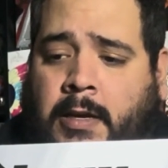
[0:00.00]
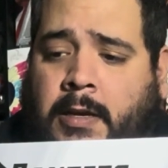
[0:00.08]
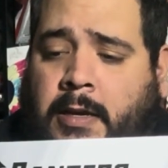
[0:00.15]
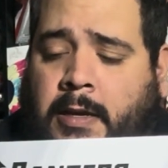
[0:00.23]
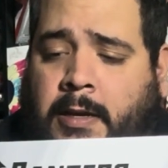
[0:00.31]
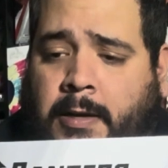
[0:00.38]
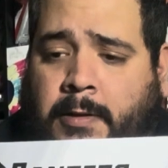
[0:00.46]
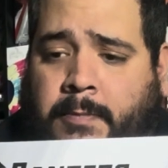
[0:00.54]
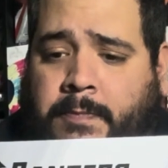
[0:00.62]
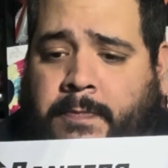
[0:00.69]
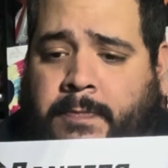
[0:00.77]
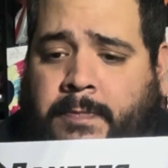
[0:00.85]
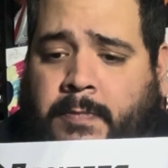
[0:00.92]

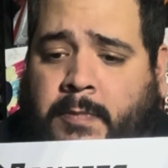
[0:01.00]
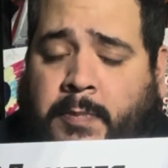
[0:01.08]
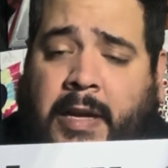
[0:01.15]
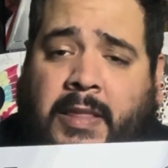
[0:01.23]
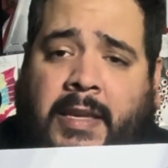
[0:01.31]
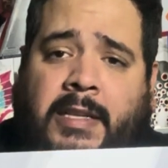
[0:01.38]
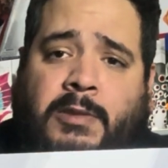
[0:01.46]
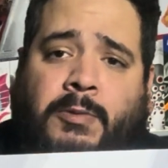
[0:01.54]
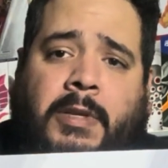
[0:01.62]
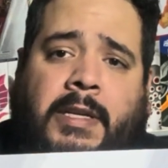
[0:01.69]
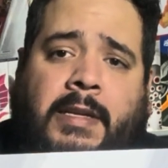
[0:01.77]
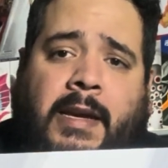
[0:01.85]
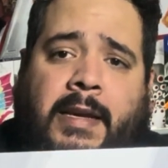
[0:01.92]
Um, I think it's
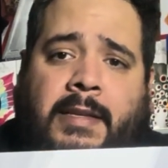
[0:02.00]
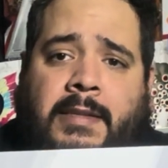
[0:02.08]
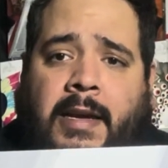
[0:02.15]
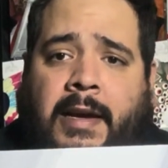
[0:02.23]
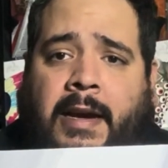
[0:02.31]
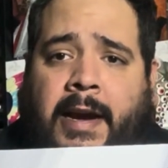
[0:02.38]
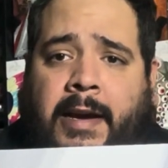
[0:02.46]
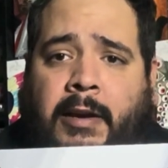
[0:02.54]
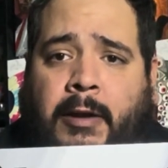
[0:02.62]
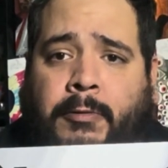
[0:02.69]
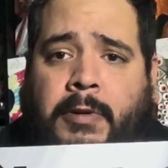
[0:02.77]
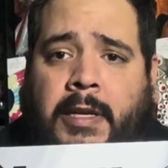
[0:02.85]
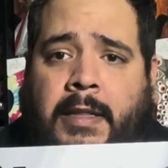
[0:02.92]
really nice. I
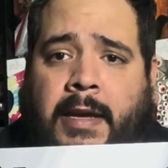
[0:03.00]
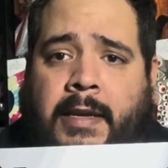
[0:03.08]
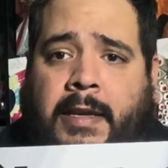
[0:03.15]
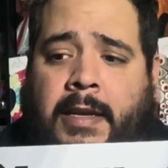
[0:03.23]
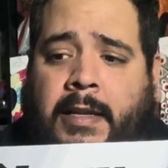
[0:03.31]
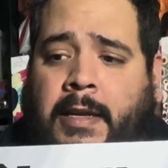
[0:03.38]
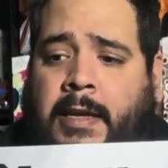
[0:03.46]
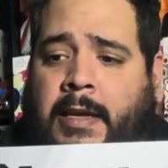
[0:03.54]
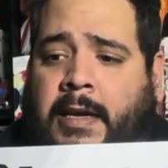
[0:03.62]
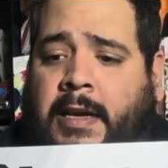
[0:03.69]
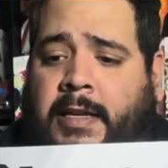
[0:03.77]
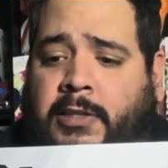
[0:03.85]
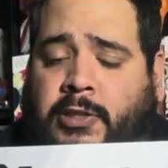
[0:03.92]
really like it.
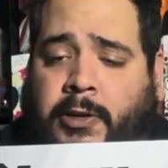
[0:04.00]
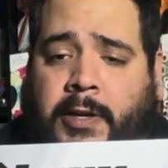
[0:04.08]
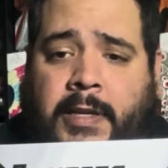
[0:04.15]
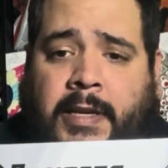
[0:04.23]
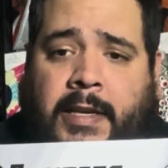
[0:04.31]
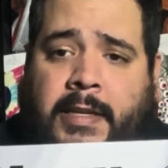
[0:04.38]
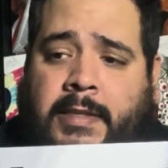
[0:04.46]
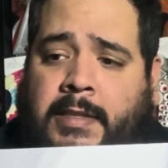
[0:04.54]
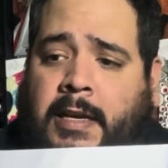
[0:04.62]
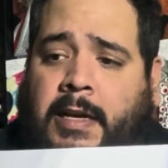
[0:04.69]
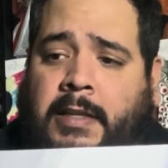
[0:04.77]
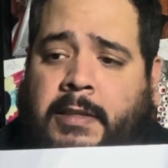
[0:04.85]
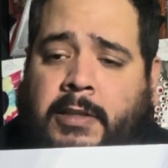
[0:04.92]
As during his
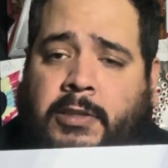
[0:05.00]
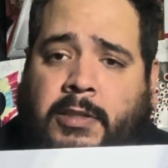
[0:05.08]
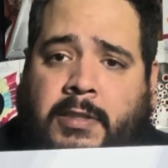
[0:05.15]
Ninja